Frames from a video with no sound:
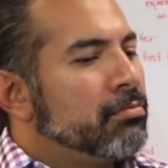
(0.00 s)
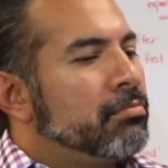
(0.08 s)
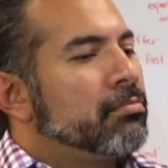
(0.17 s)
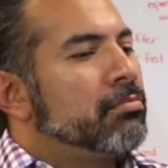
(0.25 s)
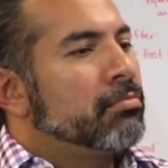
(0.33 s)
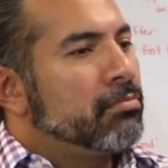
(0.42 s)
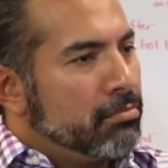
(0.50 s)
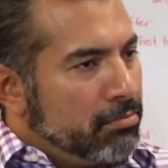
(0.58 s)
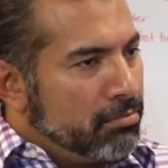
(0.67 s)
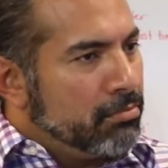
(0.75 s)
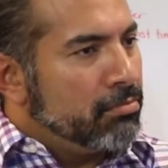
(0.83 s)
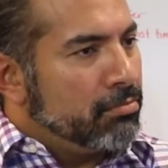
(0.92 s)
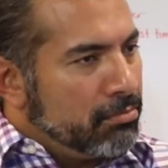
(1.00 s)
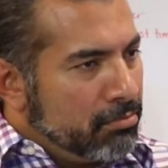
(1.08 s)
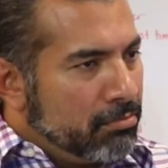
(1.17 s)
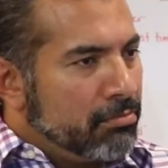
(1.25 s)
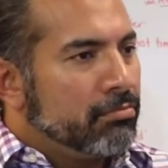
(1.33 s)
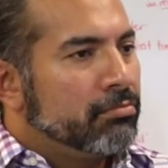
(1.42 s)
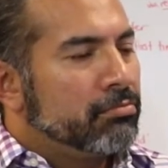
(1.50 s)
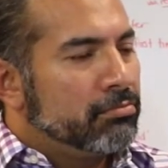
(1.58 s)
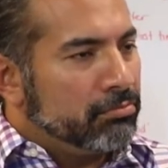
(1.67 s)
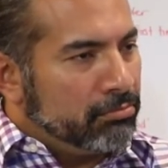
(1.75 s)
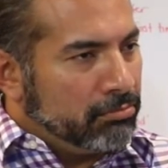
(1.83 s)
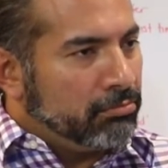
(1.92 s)

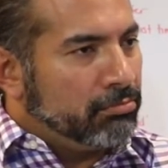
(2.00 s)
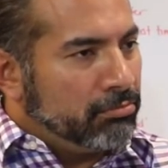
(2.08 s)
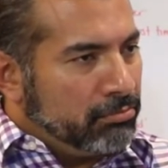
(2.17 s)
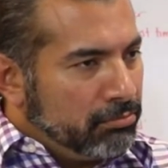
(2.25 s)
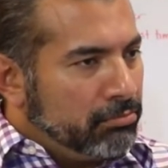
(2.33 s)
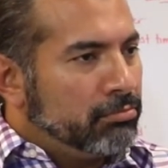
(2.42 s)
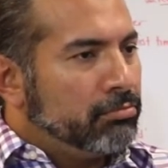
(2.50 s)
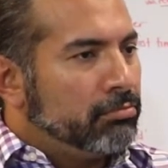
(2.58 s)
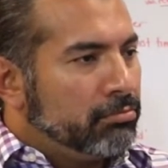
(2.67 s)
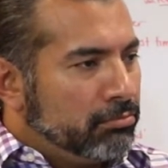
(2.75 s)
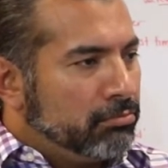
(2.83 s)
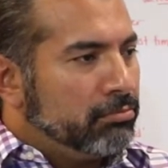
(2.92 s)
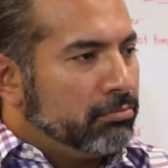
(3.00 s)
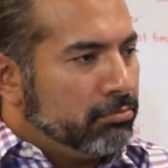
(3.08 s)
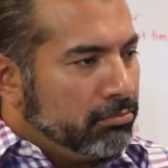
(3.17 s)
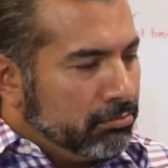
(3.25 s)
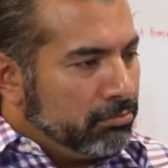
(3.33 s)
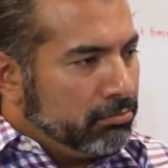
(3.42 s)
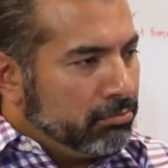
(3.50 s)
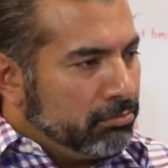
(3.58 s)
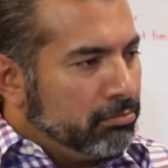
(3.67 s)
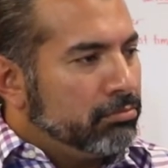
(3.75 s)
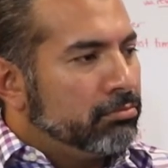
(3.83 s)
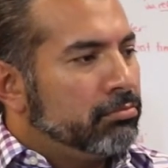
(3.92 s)

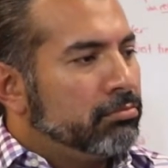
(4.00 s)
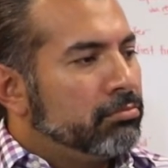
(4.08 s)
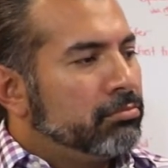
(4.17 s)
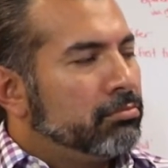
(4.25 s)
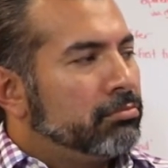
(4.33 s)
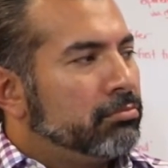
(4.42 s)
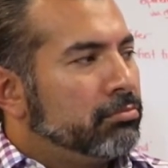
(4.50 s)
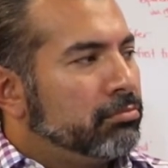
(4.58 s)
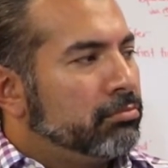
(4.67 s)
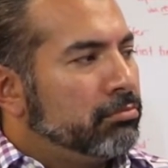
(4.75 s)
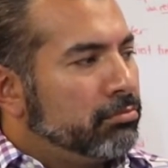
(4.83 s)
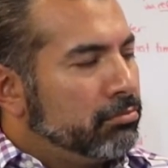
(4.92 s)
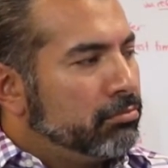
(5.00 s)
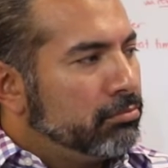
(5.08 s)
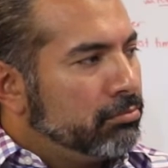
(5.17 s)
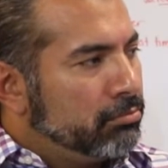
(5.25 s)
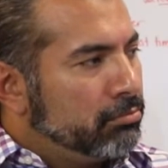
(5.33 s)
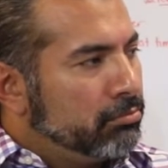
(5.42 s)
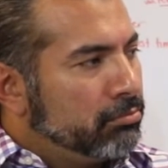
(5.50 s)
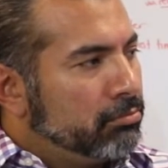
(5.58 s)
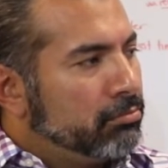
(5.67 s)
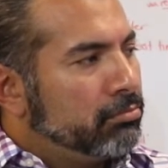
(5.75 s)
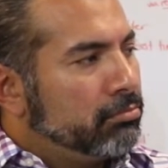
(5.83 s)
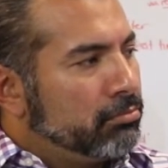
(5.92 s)

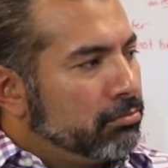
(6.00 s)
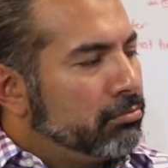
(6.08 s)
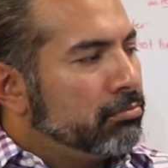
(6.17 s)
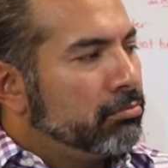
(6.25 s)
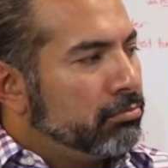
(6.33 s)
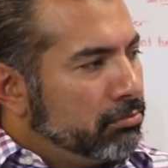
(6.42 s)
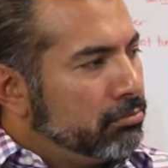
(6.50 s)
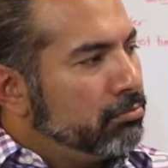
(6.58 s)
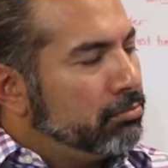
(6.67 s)
No words are spoken by the person on screen.